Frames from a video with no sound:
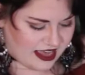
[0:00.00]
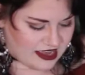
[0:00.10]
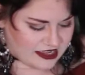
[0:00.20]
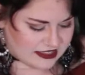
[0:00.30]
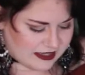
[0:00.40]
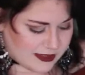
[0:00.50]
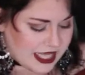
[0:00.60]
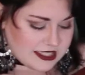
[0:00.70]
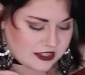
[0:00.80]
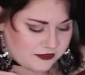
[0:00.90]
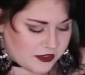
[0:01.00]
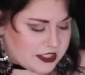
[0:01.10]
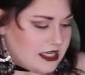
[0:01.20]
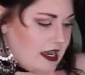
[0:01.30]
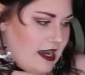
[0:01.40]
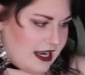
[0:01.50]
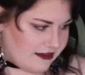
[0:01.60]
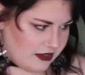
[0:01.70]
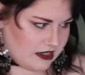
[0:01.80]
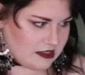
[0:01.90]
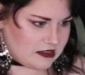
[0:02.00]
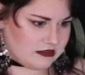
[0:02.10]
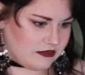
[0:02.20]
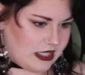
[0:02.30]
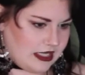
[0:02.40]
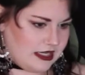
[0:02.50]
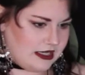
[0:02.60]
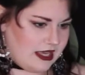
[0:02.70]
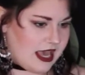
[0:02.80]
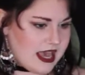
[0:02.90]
But that's the first thing I ever really